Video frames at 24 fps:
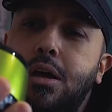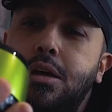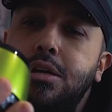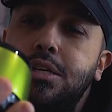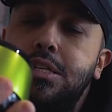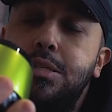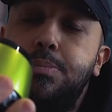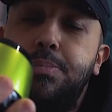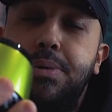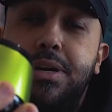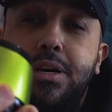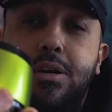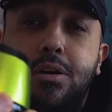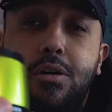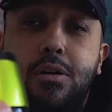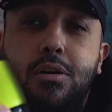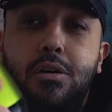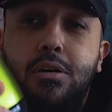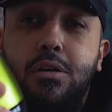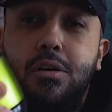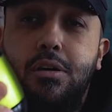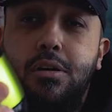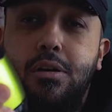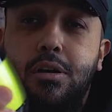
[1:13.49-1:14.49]

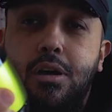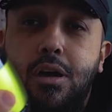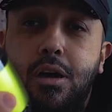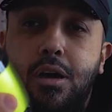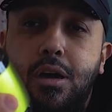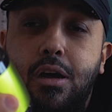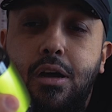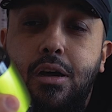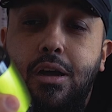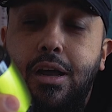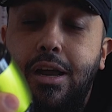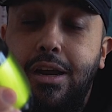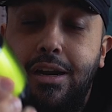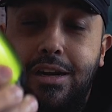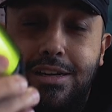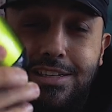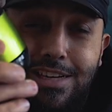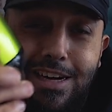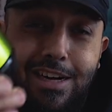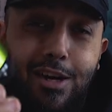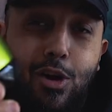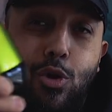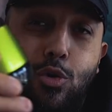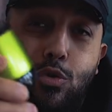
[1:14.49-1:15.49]
speaker because
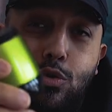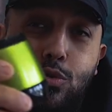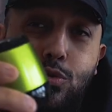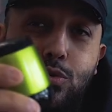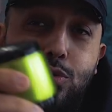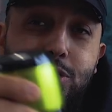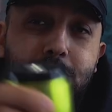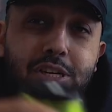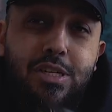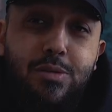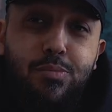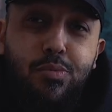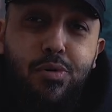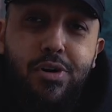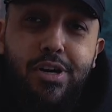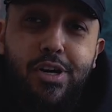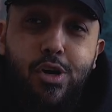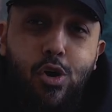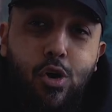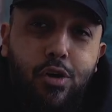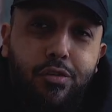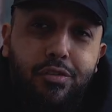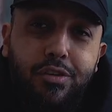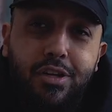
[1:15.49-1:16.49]
I go through these pretty
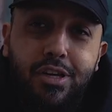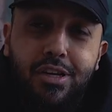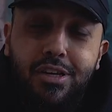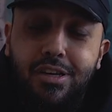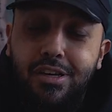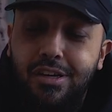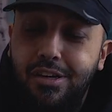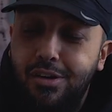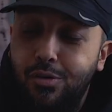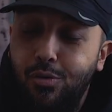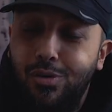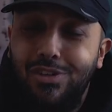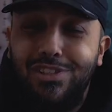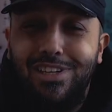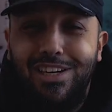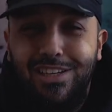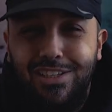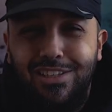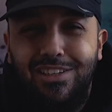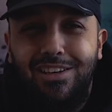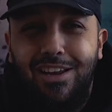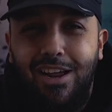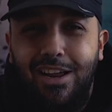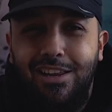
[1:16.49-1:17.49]
often, which I
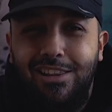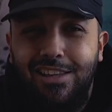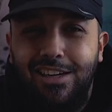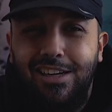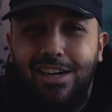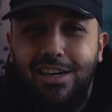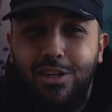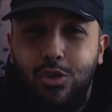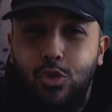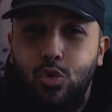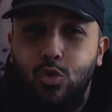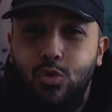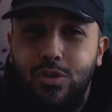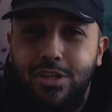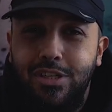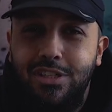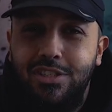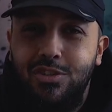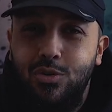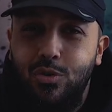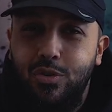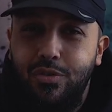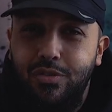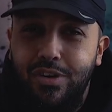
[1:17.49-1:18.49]
think I do need
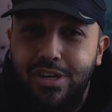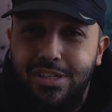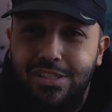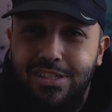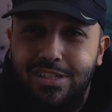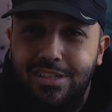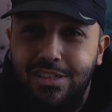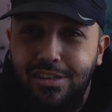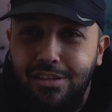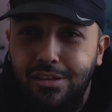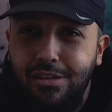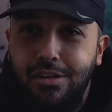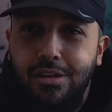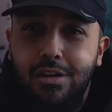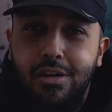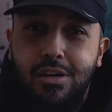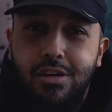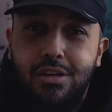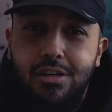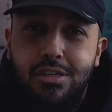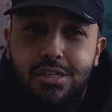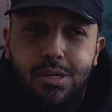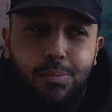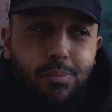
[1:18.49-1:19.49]
to invest in
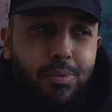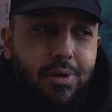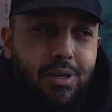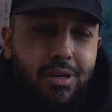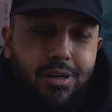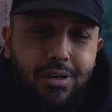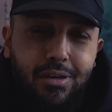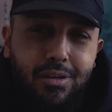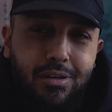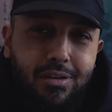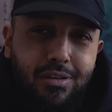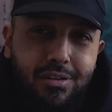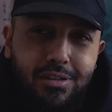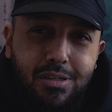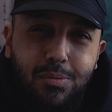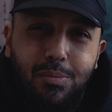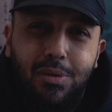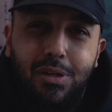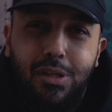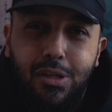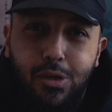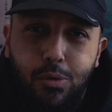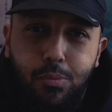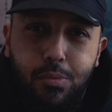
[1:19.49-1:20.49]
something a
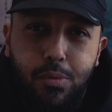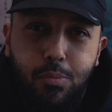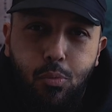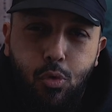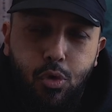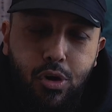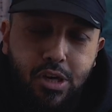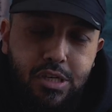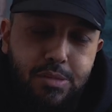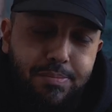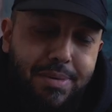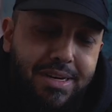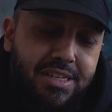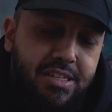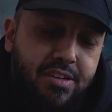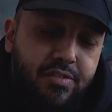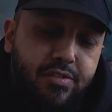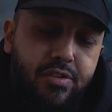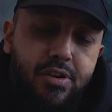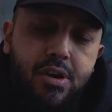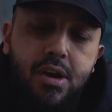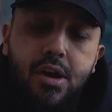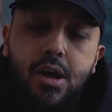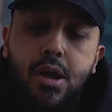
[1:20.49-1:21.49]
little bit more
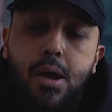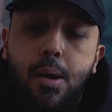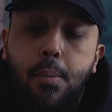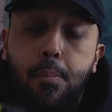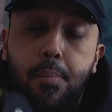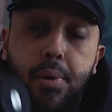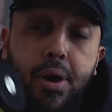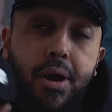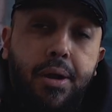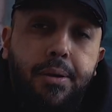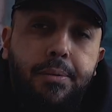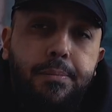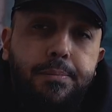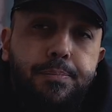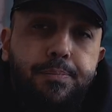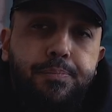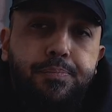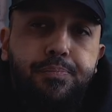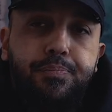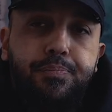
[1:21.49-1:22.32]
expensive. But